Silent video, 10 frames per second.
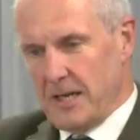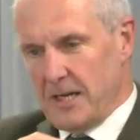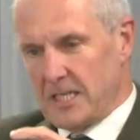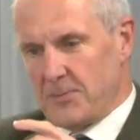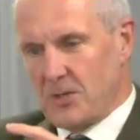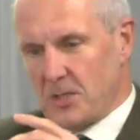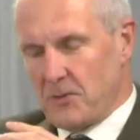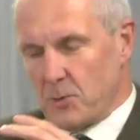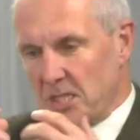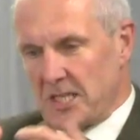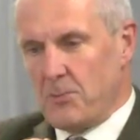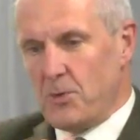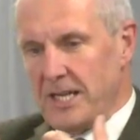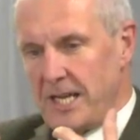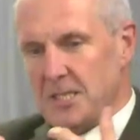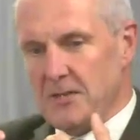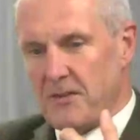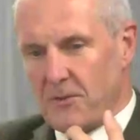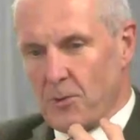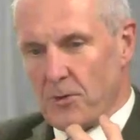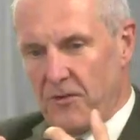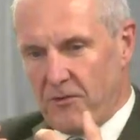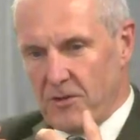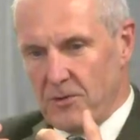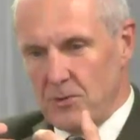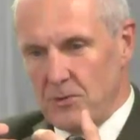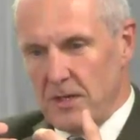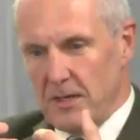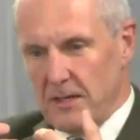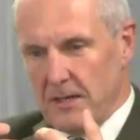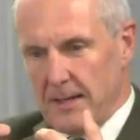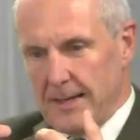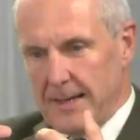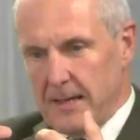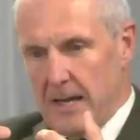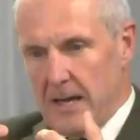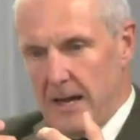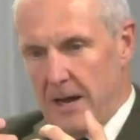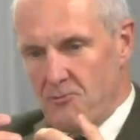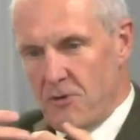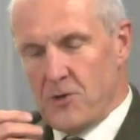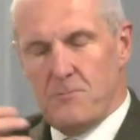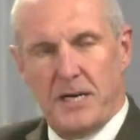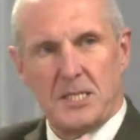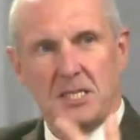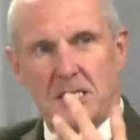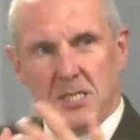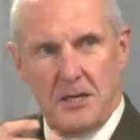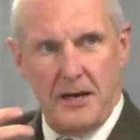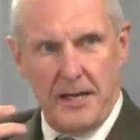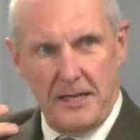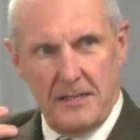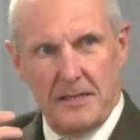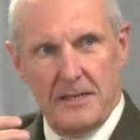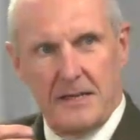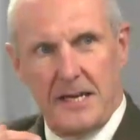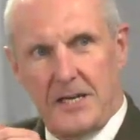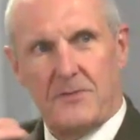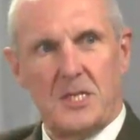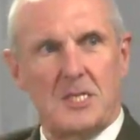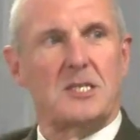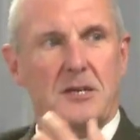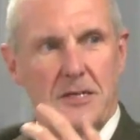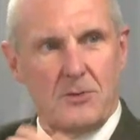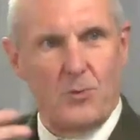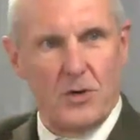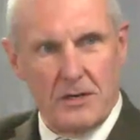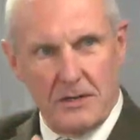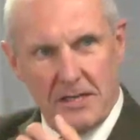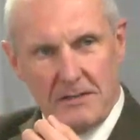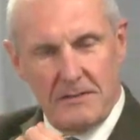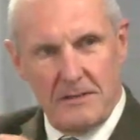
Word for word: It's because I thought someone hasn't thought through a robust design, how this is going to work